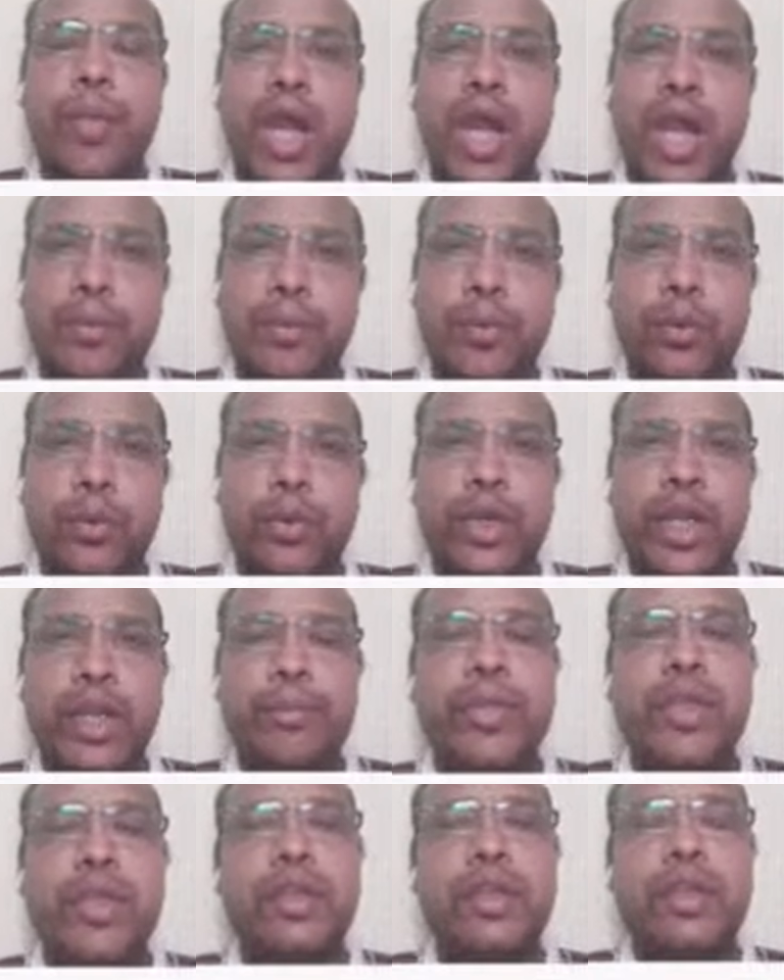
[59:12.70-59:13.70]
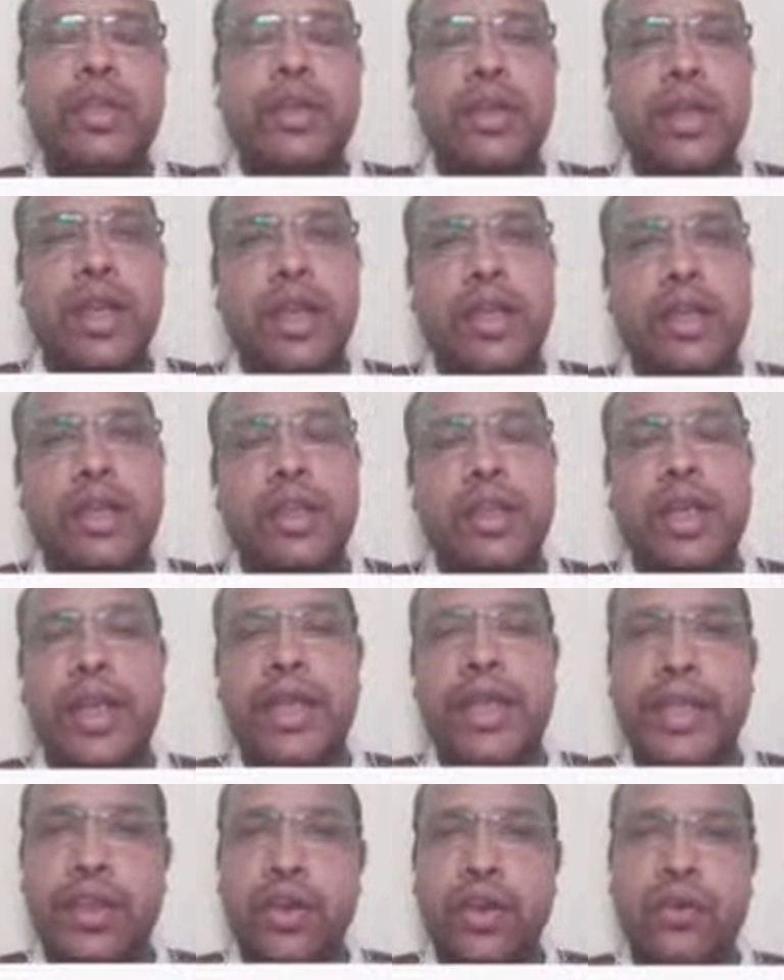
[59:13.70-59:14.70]
part programming,
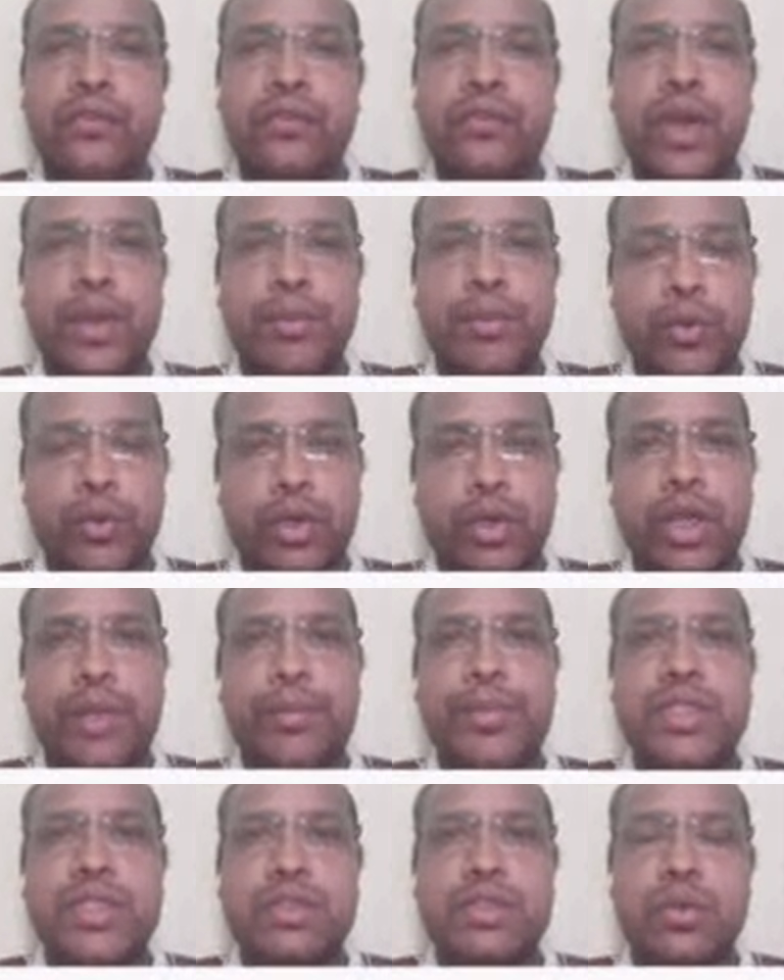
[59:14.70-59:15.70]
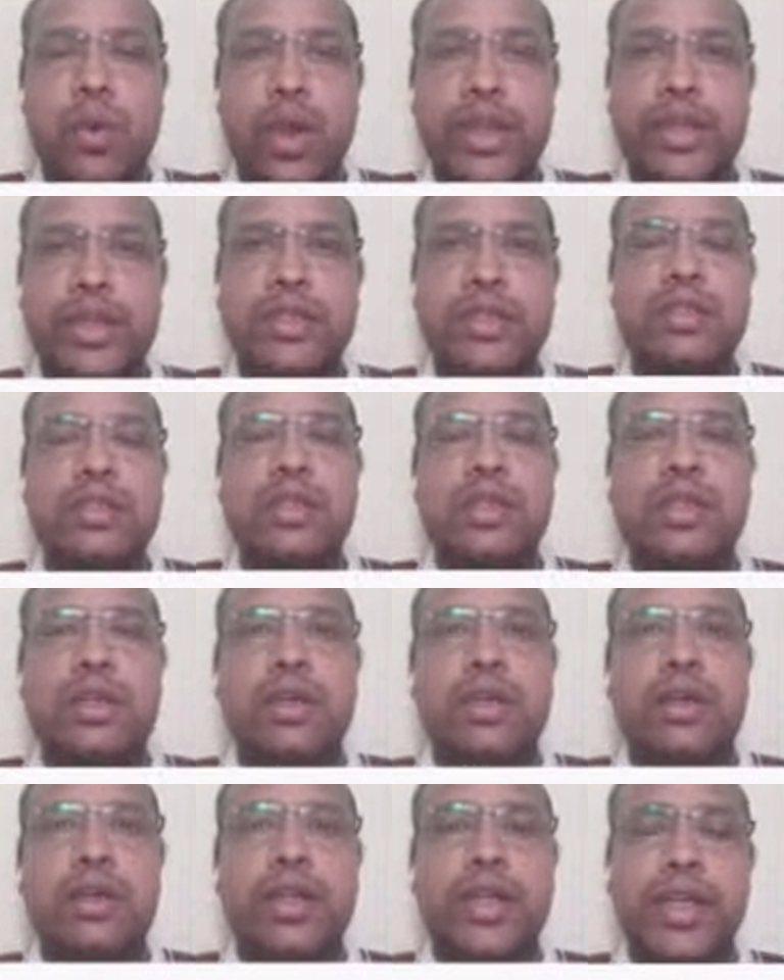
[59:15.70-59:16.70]
writing of part program is quite
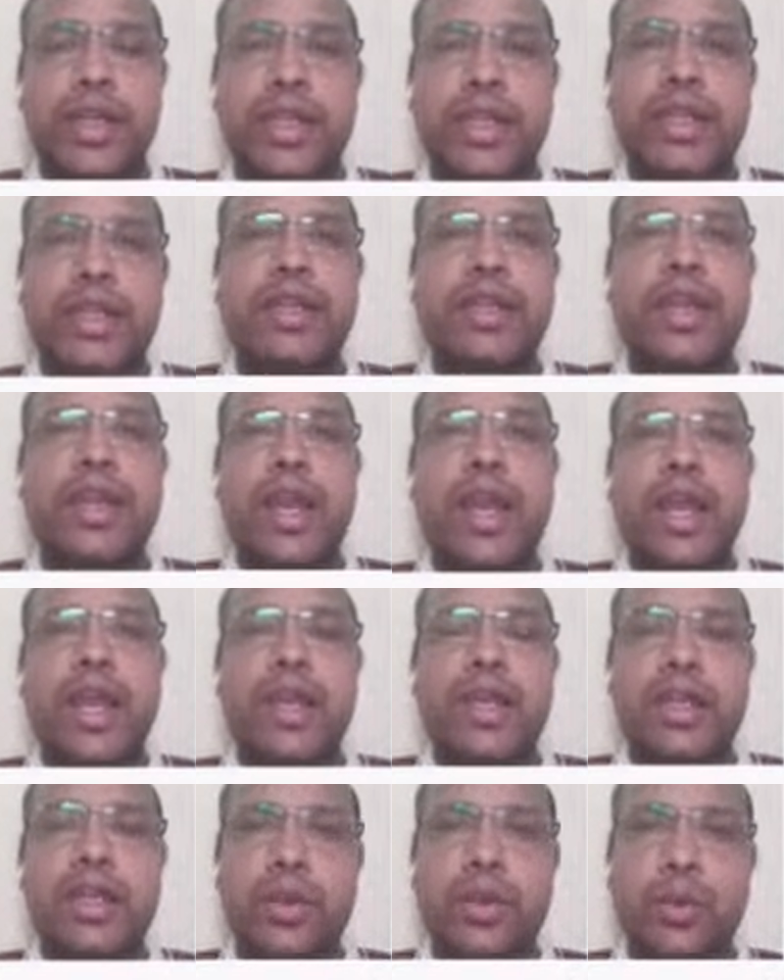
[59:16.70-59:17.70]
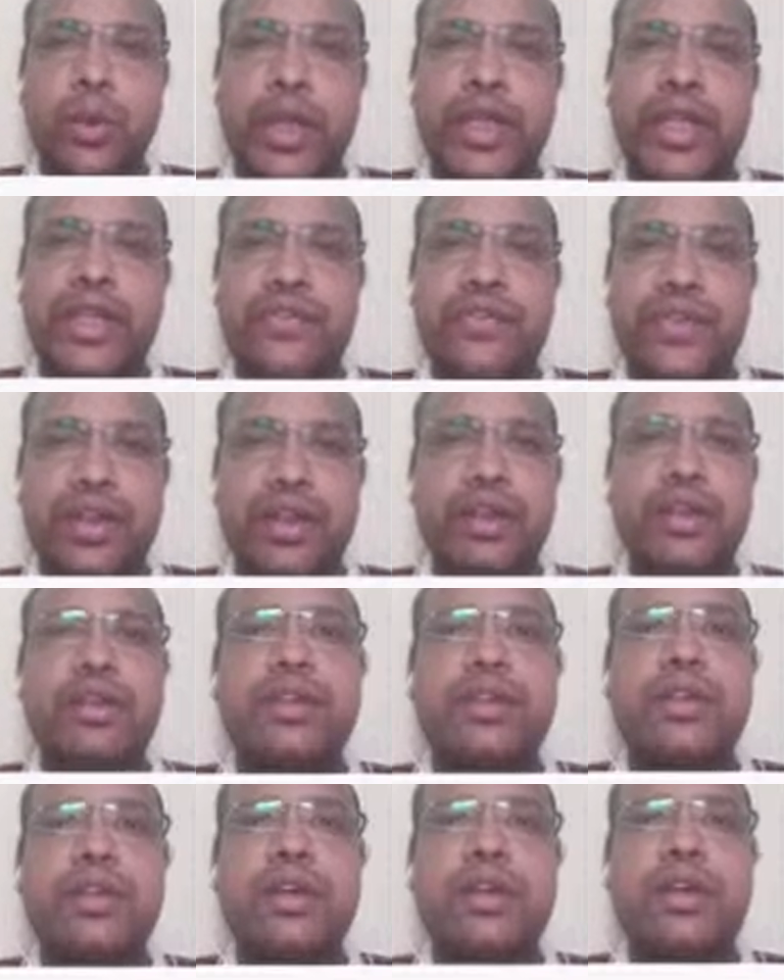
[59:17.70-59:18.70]
tricky and quite difficult.